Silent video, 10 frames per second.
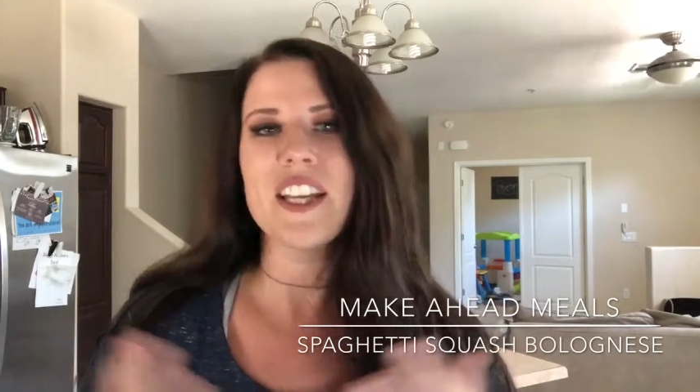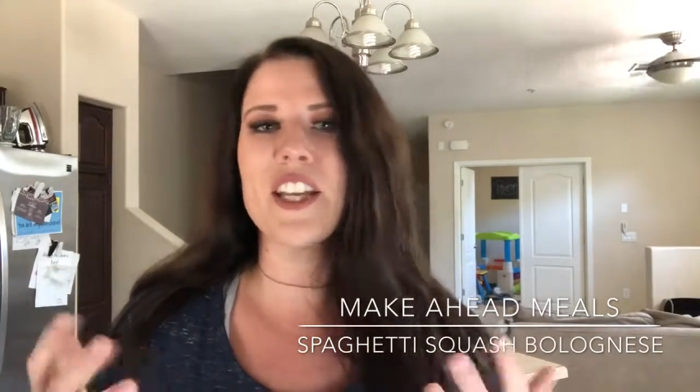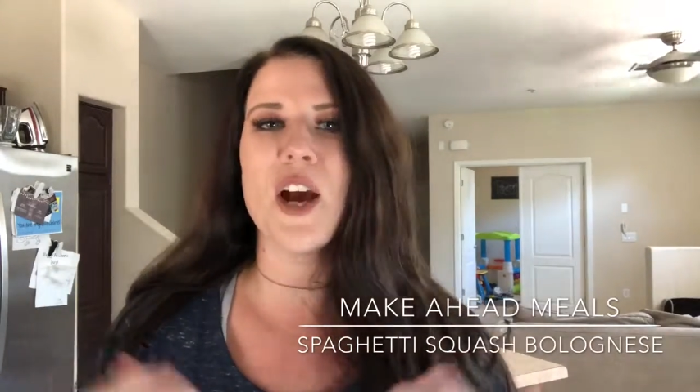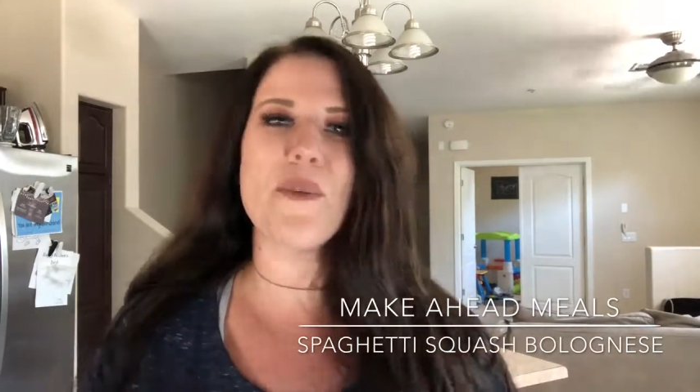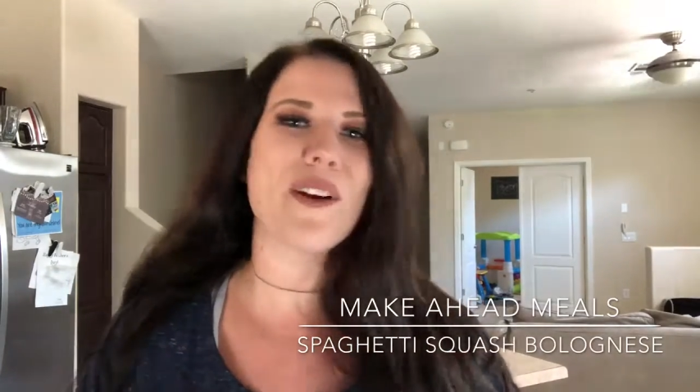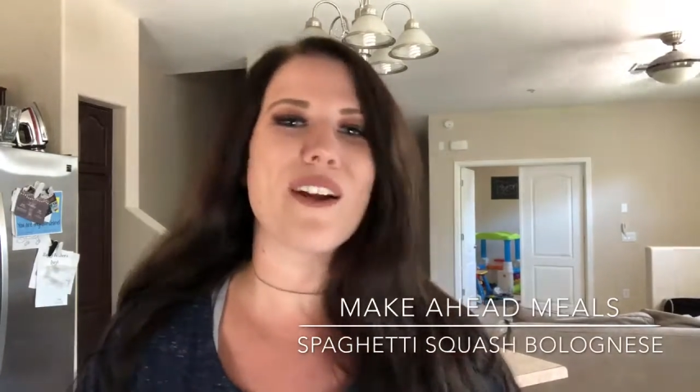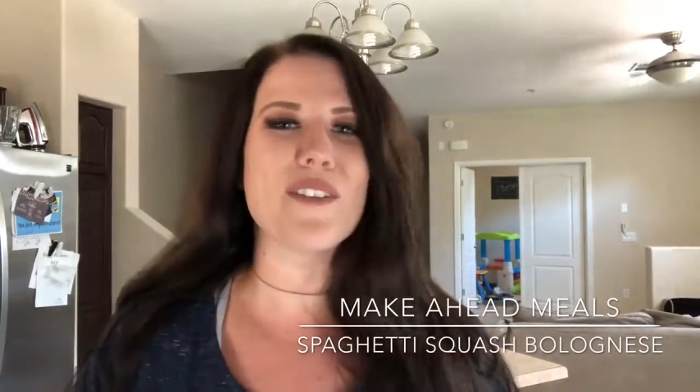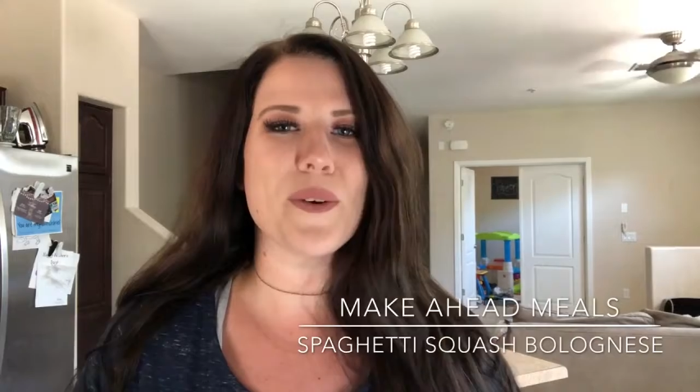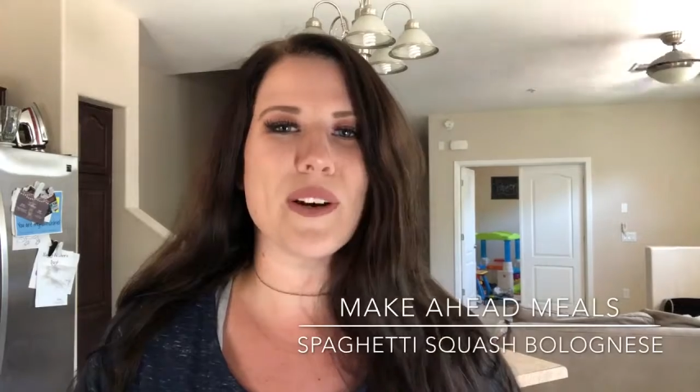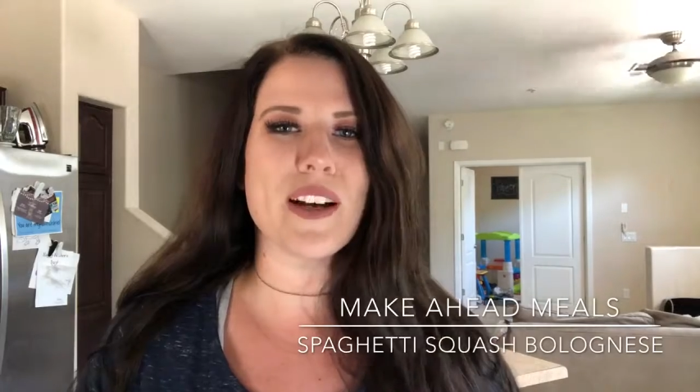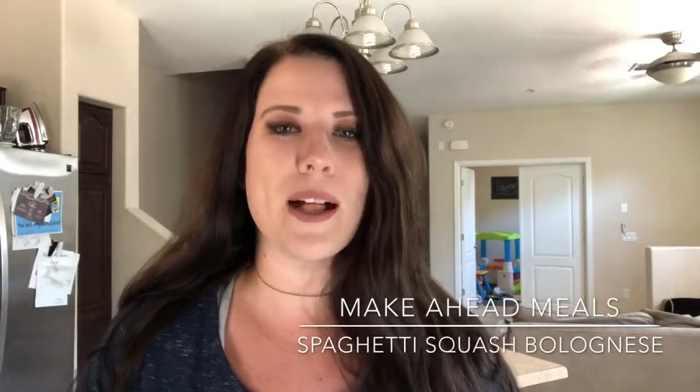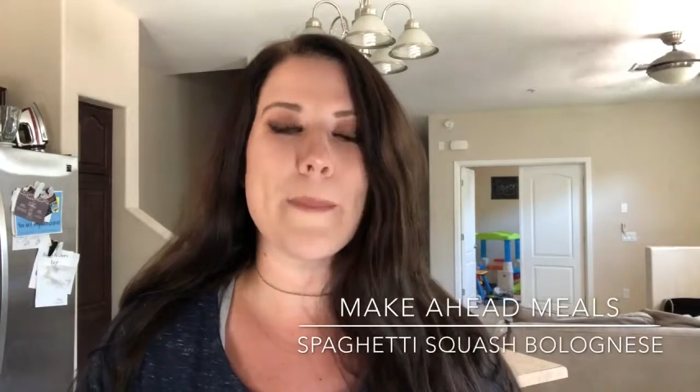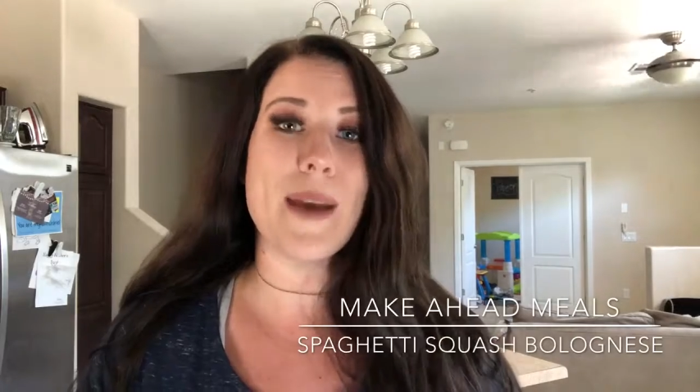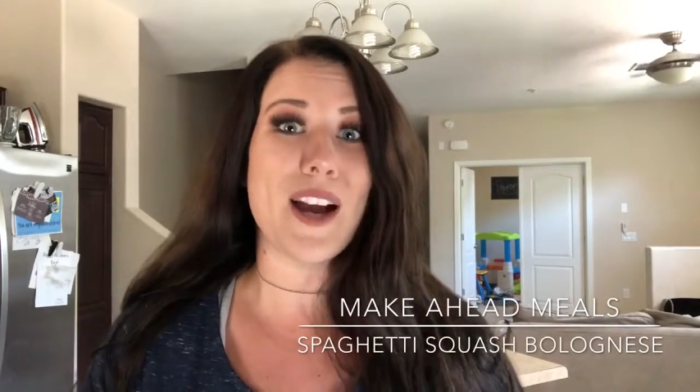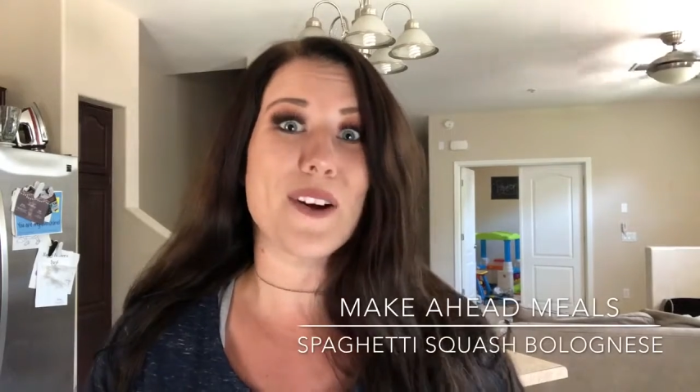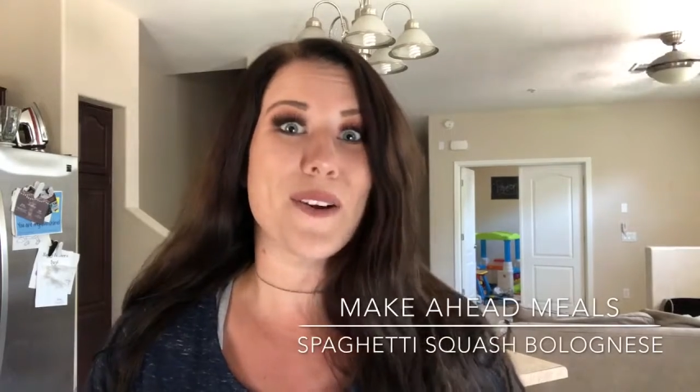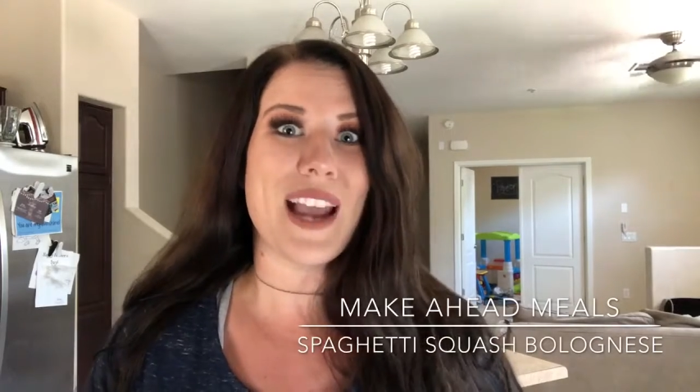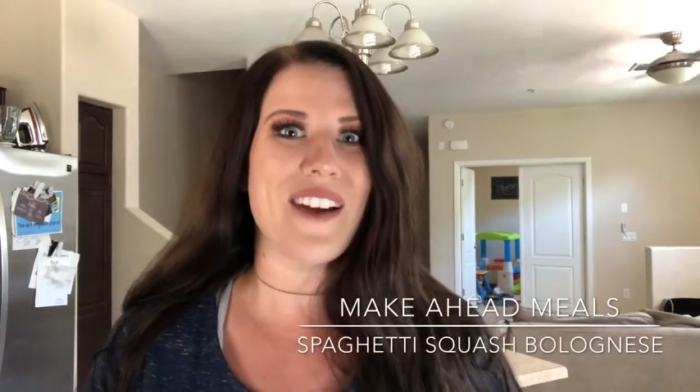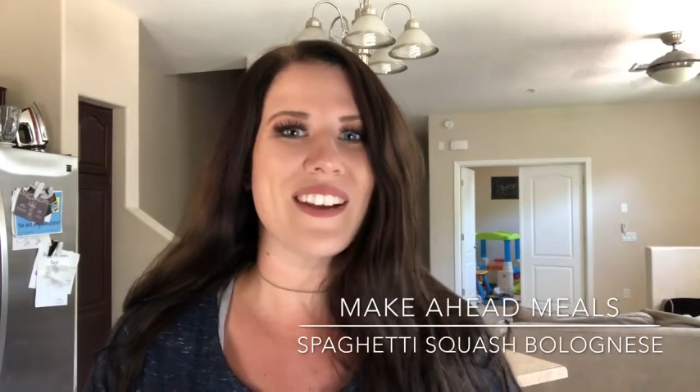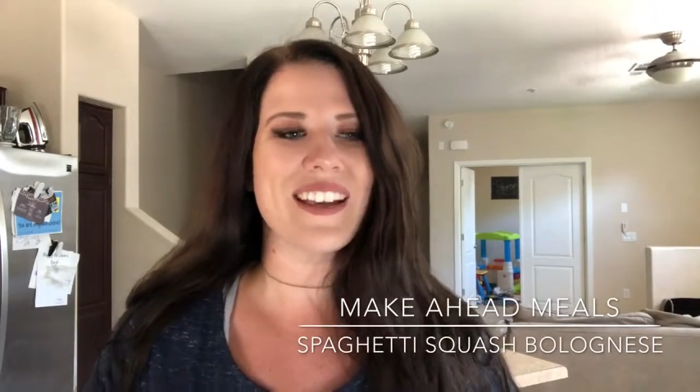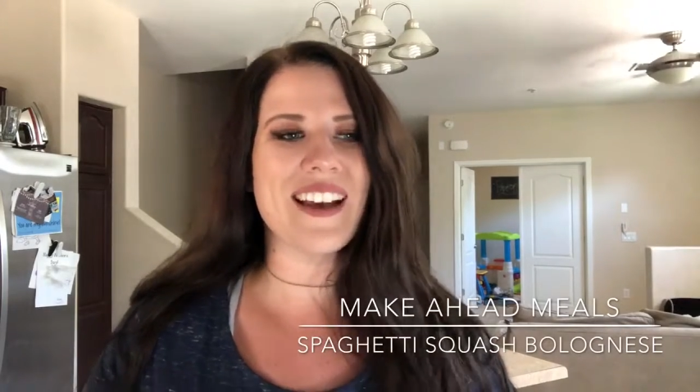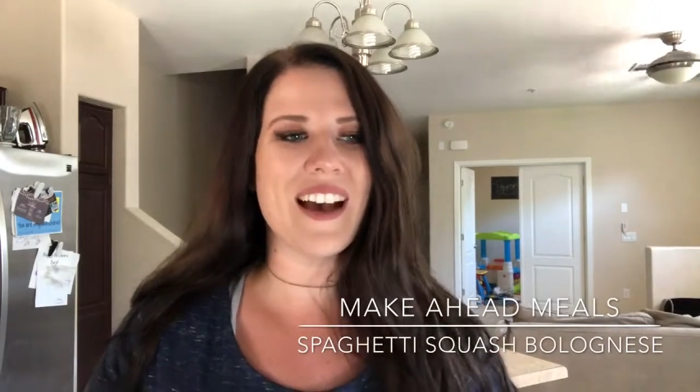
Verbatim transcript: you know, whatever you want to call it, macro counting.